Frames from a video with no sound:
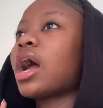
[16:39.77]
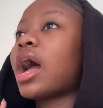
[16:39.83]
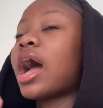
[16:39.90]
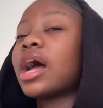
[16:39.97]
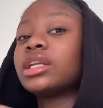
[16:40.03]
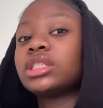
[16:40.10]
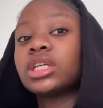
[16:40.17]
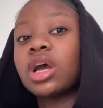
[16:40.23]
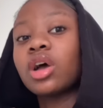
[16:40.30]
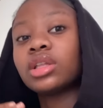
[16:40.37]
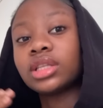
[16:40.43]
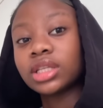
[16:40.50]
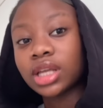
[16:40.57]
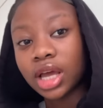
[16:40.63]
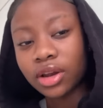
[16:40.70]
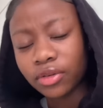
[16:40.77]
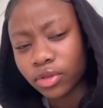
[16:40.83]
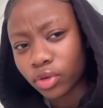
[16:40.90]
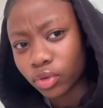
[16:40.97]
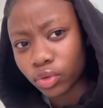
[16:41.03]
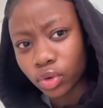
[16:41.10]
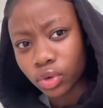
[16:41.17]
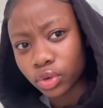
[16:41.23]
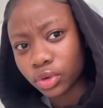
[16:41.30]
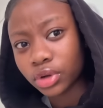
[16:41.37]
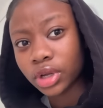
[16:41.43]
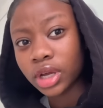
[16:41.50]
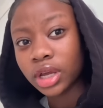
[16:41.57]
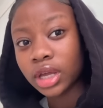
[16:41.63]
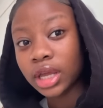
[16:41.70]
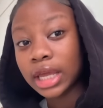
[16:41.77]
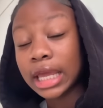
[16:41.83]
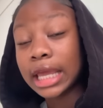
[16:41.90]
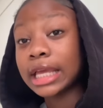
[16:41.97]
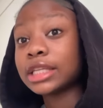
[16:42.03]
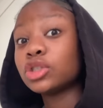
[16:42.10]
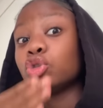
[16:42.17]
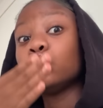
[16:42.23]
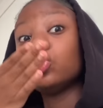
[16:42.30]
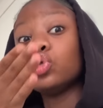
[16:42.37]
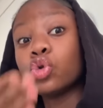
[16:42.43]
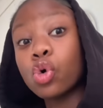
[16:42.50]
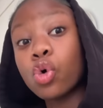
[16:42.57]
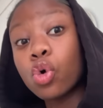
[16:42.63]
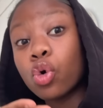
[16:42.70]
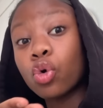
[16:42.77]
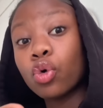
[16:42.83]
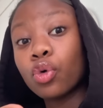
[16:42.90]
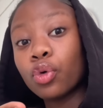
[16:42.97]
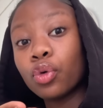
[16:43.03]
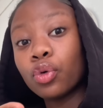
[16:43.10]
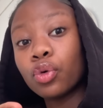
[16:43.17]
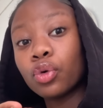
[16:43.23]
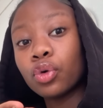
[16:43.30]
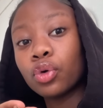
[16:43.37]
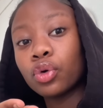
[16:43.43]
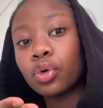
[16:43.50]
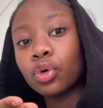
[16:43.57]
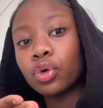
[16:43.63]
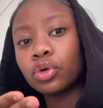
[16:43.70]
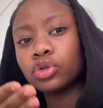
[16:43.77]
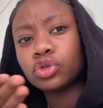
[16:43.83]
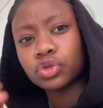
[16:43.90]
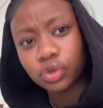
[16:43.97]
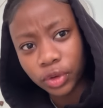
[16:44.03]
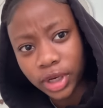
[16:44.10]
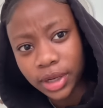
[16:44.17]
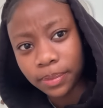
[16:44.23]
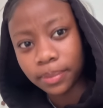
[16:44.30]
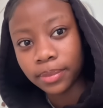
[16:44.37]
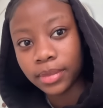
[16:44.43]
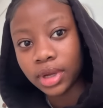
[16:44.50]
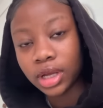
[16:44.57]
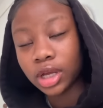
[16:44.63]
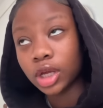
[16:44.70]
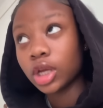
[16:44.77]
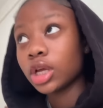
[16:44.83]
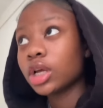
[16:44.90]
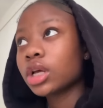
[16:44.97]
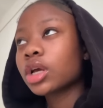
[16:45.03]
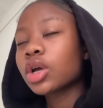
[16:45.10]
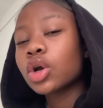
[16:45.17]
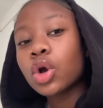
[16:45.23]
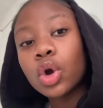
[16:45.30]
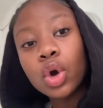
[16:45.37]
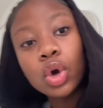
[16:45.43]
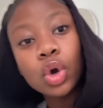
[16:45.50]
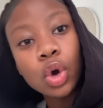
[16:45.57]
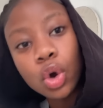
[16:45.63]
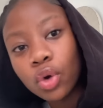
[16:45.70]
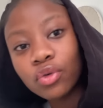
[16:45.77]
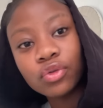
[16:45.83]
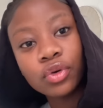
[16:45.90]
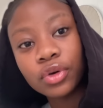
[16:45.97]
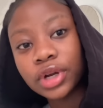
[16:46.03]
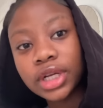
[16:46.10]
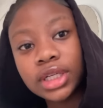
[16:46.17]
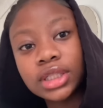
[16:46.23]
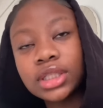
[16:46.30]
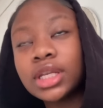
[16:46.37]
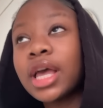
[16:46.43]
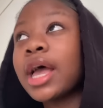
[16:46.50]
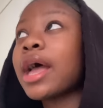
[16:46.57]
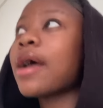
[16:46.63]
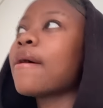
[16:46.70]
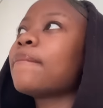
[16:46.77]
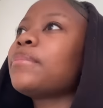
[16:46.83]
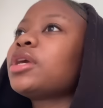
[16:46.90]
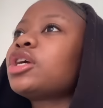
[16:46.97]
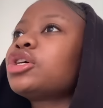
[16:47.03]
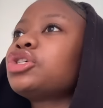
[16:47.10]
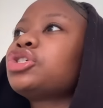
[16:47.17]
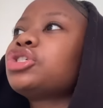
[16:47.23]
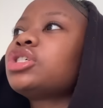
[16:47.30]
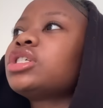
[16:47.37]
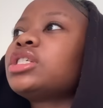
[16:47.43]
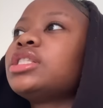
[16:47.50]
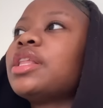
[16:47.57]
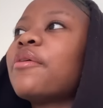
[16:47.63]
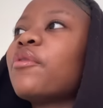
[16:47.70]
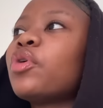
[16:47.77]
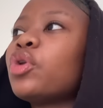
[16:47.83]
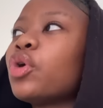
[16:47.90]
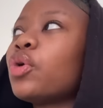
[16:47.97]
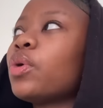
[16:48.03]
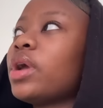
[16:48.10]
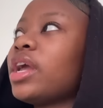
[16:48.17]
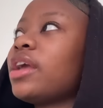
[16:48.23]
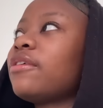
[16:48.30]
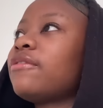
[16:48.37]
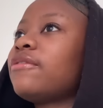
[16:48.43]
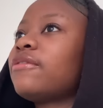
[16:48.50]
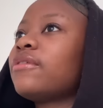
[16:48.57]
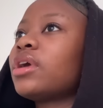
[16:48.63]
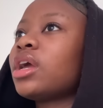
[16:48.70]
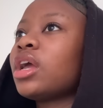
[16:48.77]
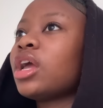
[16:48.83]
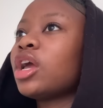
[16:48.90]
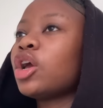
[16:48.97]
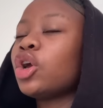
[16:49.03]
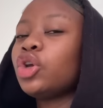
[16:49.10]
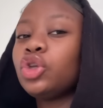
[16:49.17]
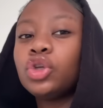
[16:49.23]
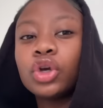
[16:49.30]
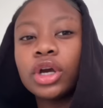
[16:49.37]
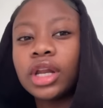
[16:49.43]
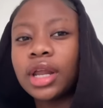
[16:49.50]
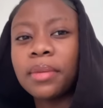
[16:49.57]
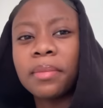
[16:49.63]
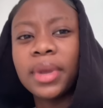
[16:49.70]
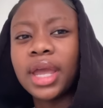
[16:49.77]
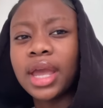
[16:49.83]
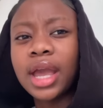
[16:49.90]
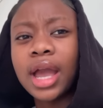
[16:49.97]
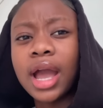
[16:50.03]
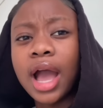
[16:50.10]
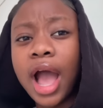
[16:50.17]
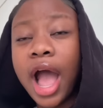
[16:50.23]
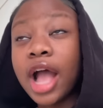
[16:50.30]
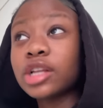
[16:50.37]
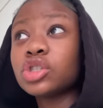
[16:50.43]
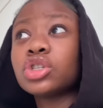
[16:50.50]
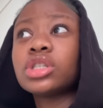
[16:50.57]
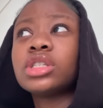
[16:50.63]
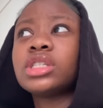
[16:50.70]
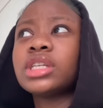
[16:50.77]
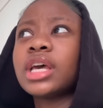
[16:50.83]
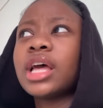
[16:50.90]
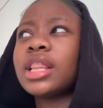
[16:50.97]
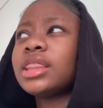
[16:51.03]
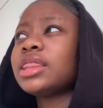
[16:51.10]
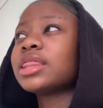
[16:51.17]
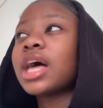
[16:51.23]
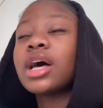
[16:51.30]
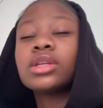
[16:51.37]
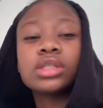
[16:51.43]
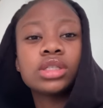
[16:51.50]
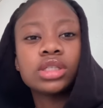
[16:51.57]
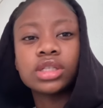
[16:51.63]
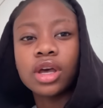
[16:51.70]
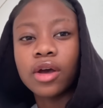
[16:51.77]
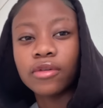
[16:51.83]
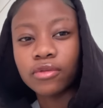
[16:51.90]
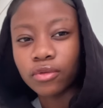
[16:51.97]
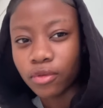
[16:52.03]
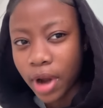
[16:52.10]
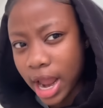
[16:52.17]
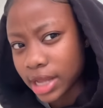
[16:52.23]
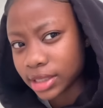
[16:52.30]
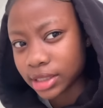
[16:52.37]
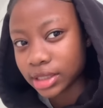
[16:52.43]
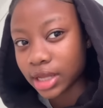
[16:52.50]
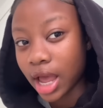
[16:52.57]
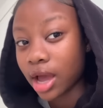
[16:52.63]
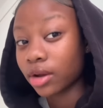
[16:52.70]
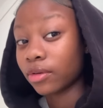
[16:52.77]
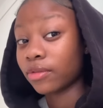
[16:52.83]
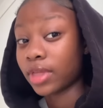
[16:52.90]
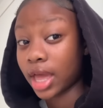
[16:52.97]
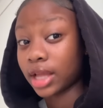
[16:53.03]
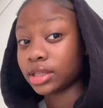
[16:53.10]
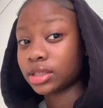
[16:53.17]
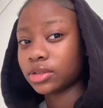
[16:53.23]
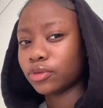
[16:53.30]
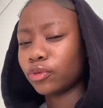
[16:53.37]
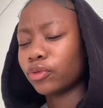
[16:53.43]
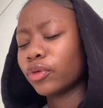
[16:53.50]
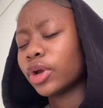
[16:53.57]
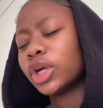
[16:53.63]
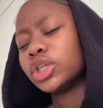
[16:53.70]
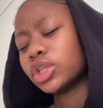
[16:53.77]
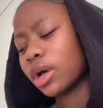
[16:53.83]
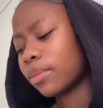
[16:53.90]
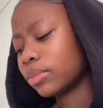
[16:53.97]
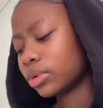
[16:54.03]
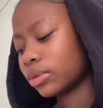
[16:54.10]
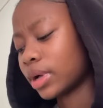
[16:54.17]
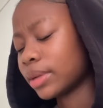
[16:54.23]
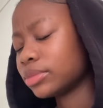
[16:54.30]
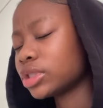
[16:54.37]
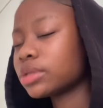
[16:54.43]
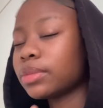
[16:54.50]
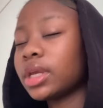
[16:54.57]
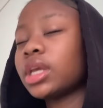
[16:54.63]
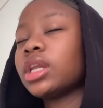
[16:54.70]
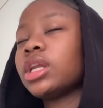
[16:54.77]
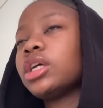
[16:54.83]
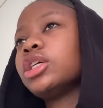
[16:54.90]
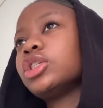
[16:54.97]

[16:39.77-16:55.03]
acha on the side of the road is your dream, go for it because you just never know if you're gonna make hundreds and thousands of rands out of that for example i'm just making an